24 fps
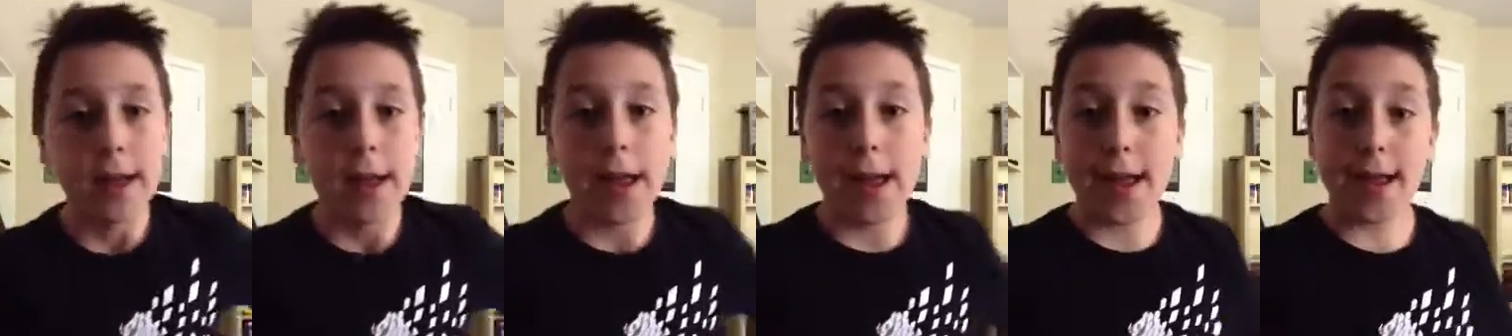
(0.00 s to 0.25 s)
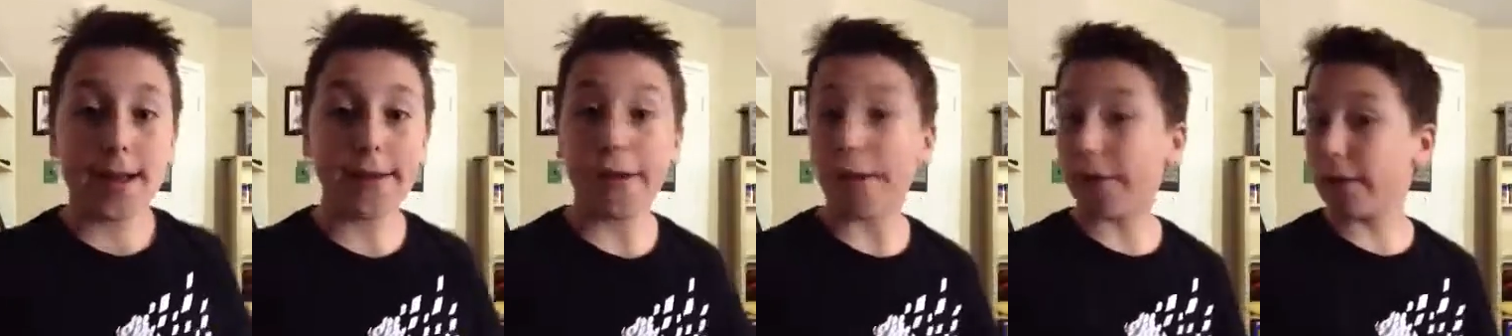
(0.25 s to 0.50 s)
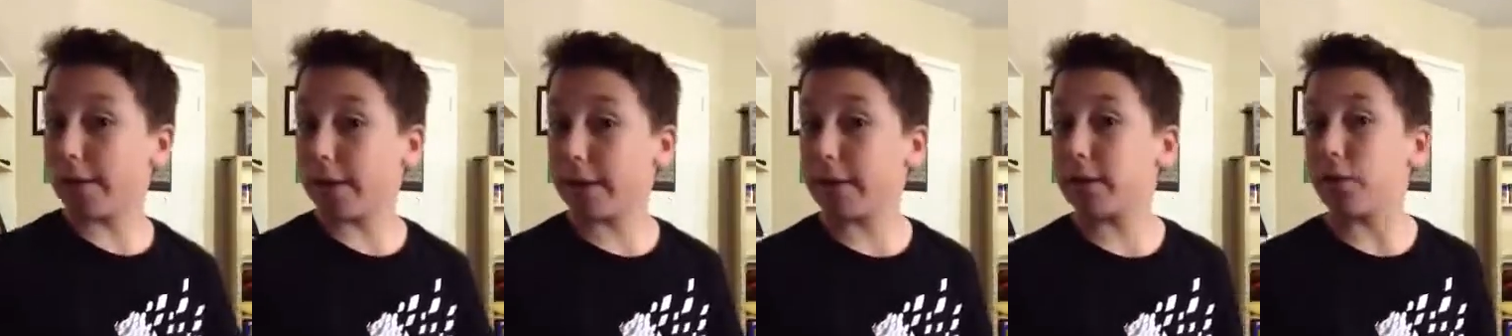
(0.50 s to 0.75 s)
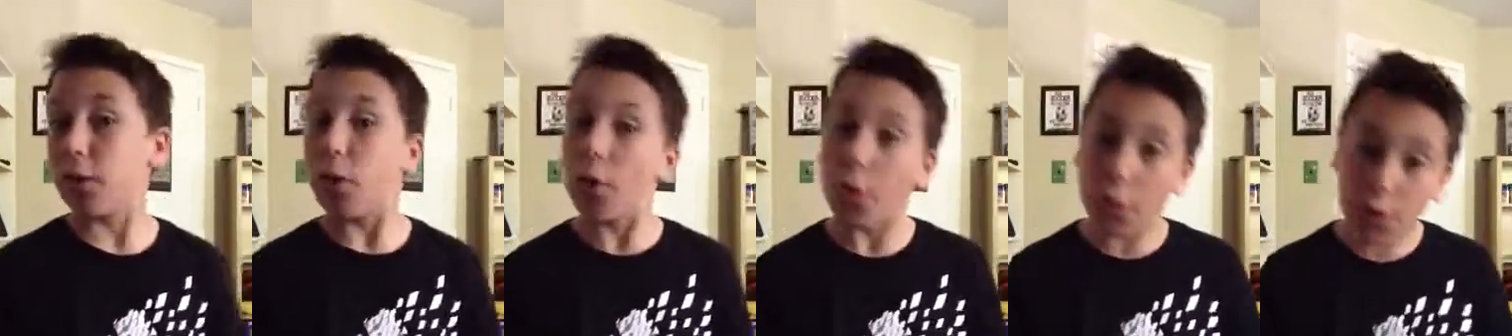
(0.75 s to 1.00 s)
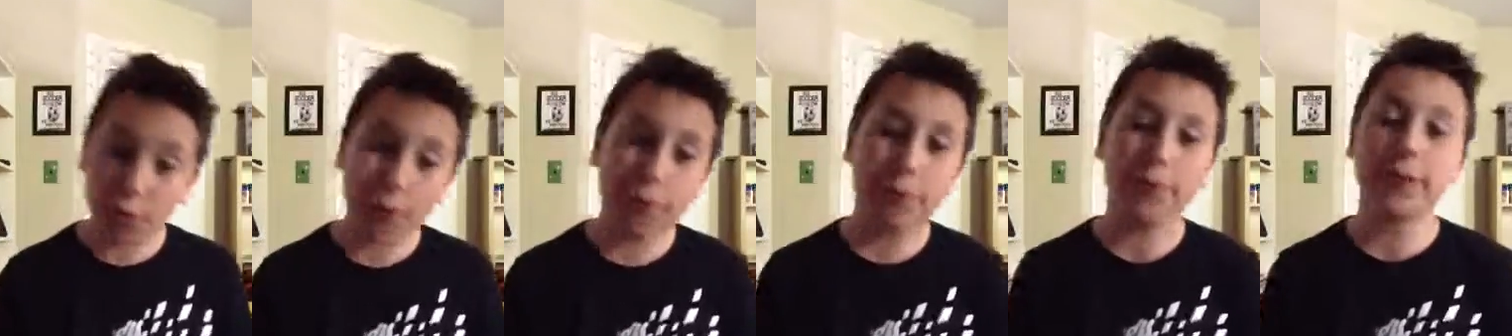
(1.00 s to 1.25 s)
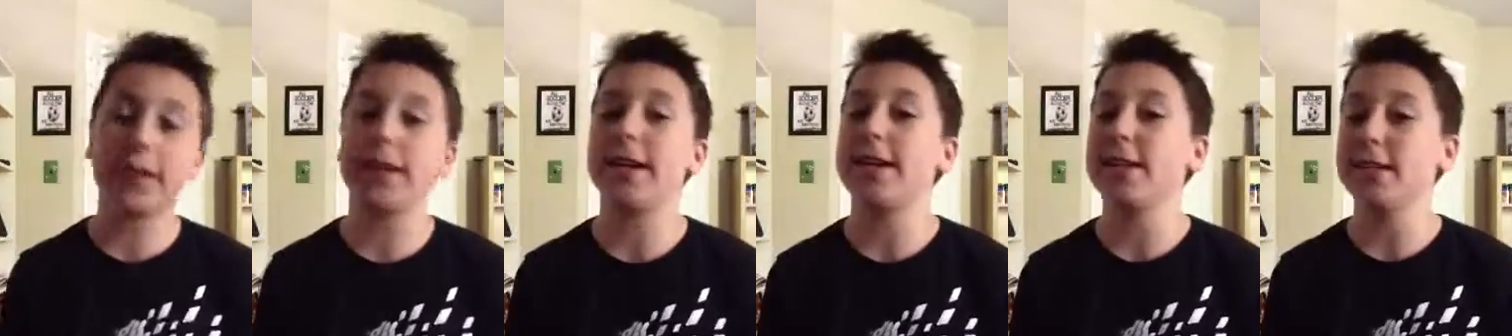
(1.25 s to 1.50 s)
and I'll
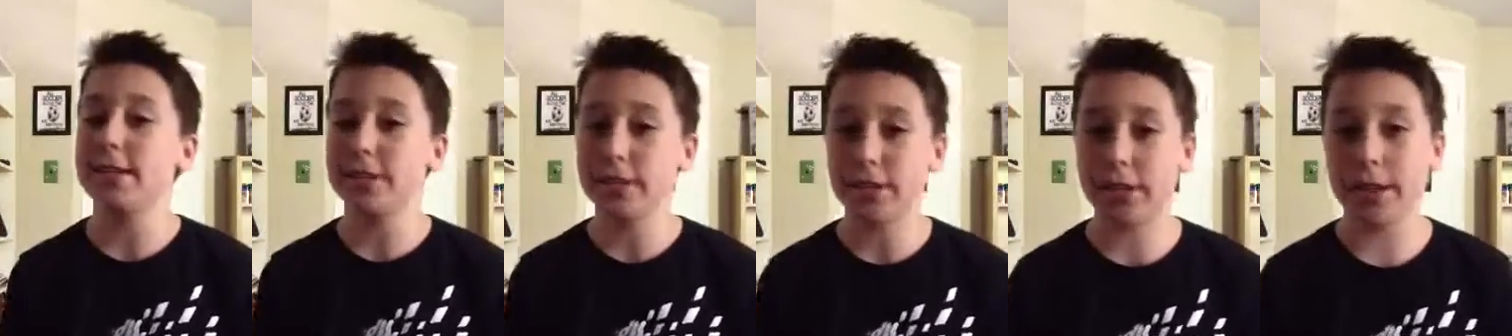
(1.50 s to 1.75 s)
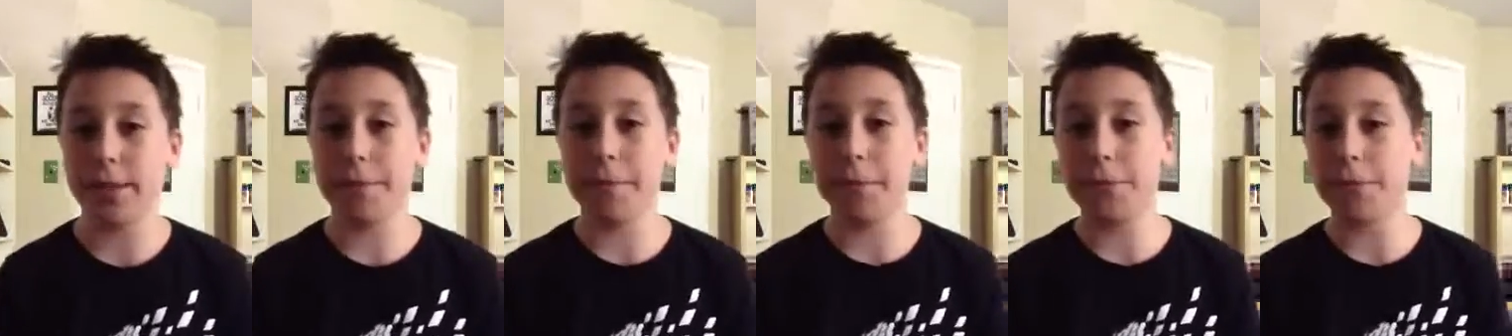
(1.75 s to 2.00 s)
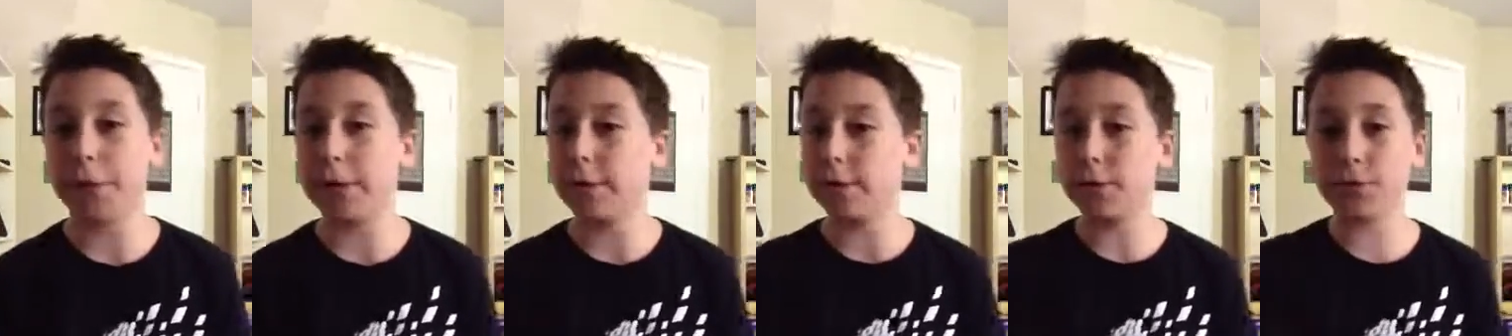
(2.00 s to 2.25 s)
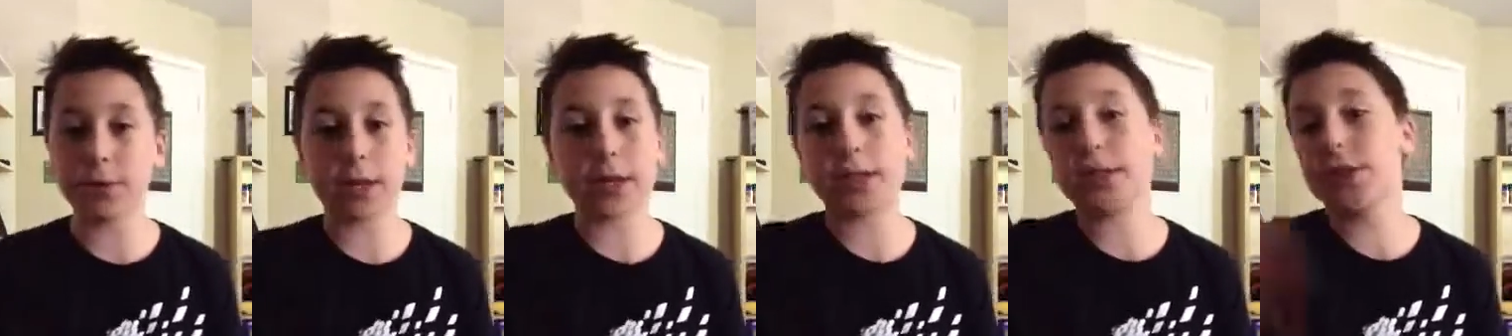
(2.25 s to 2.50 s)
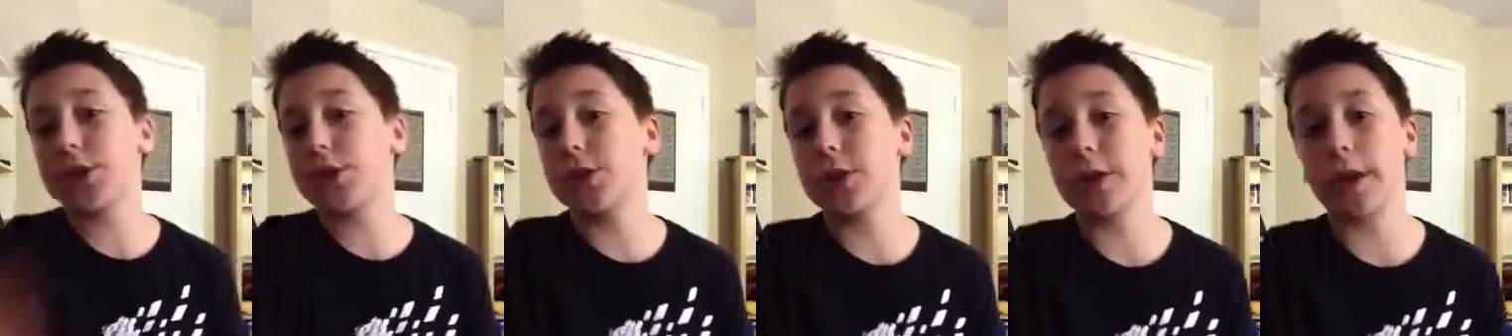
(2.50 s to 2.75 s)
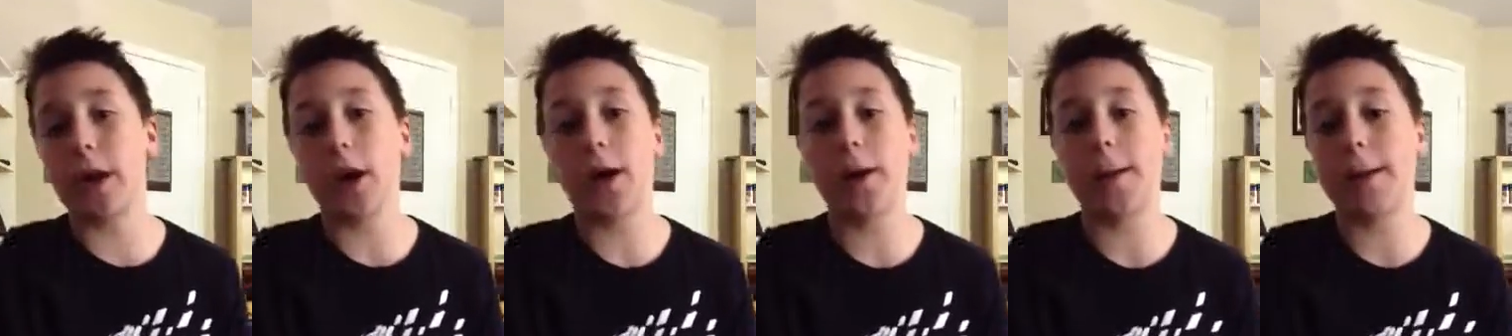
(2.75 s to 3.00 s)
hopefully answer them if I don't get to
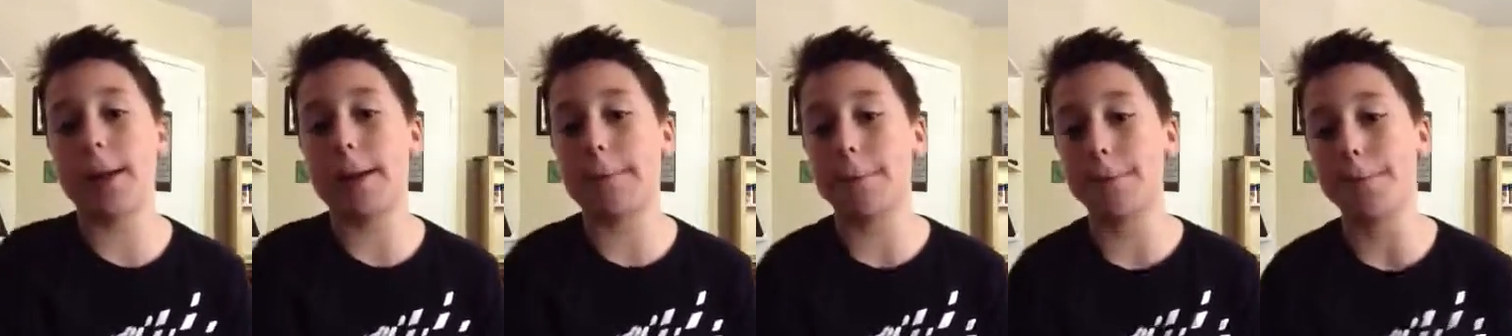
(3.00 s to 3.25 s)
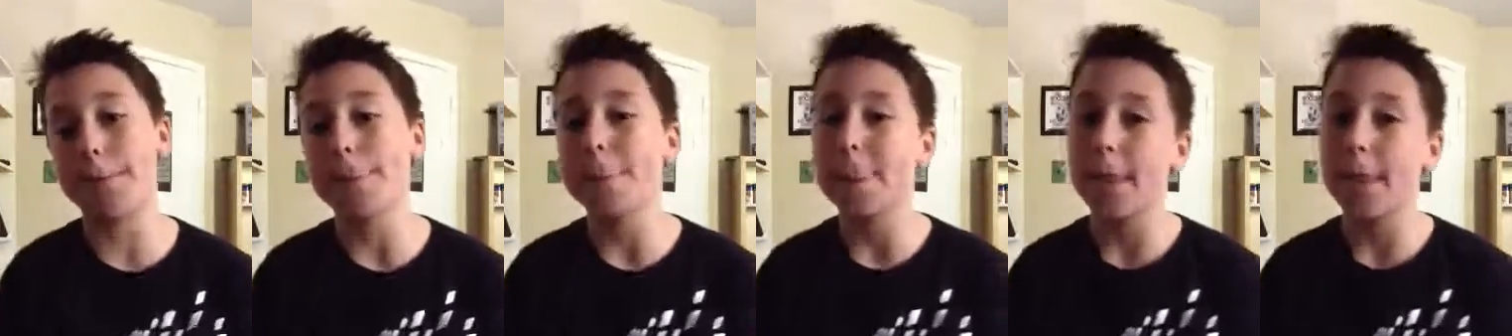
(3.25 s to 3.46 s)
your comment.